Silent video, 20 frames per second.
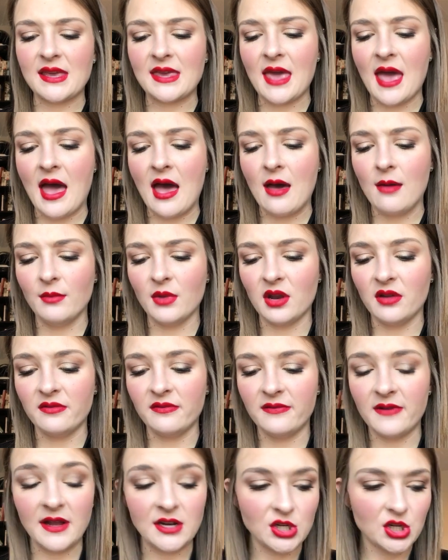I can, but
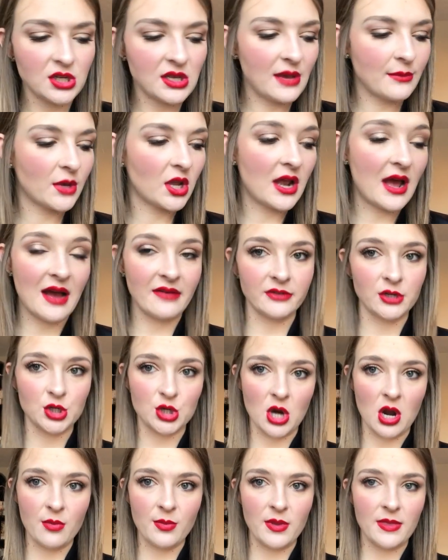eventually I'm gonna have to
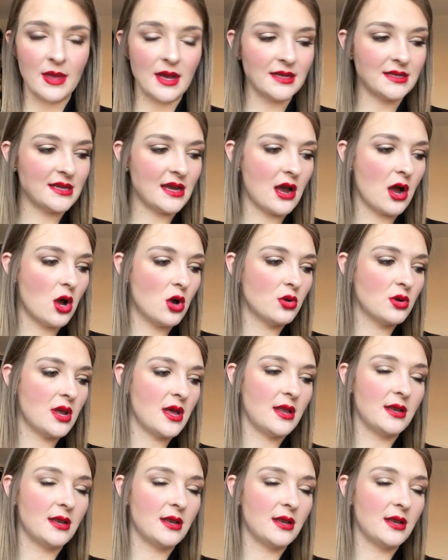sharpen that down,